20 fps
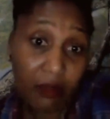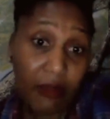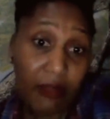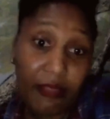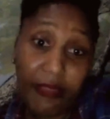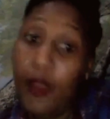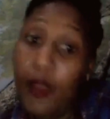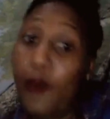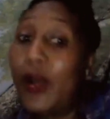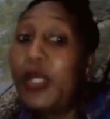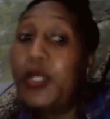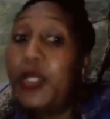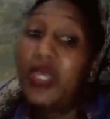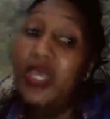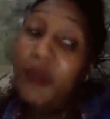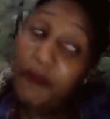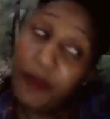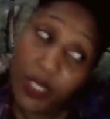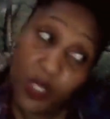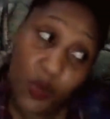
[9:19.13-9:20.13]
They want to keep
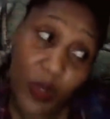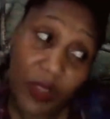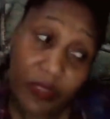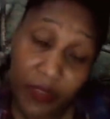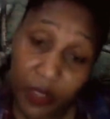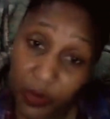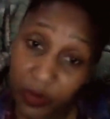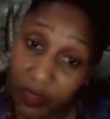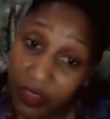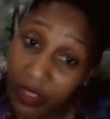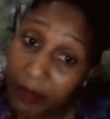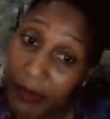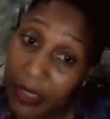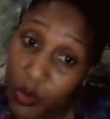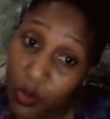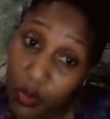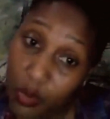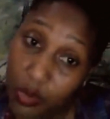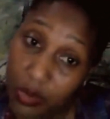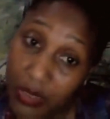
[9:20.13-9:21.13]
this one that you think must go
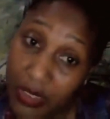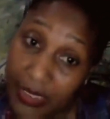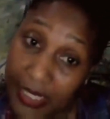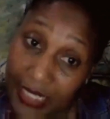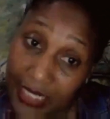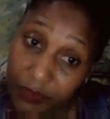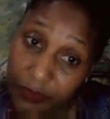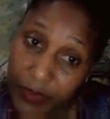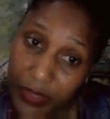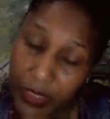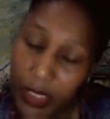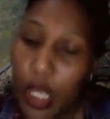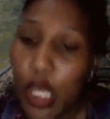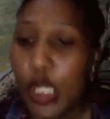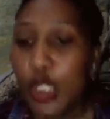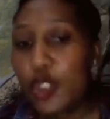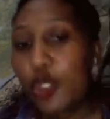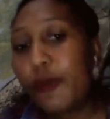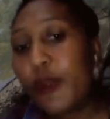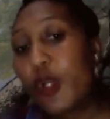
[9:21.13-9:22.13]
to the dustbin.
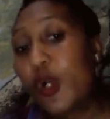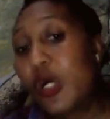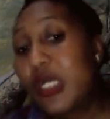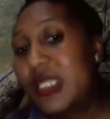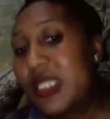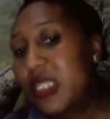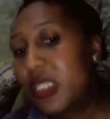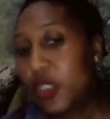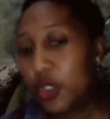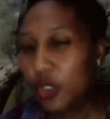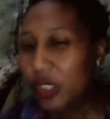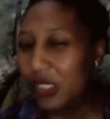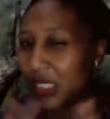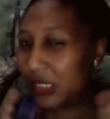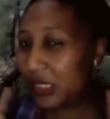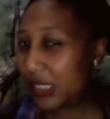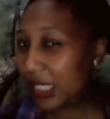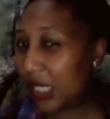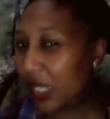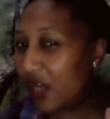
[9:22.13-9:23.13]
So because this is not
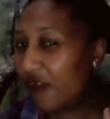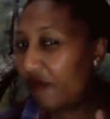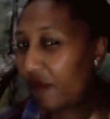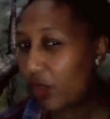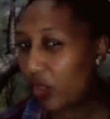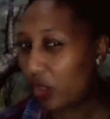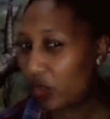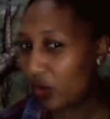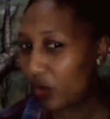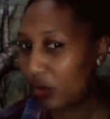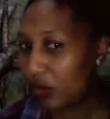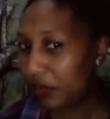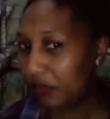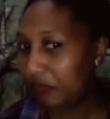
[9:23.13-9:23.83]
necessarily for you,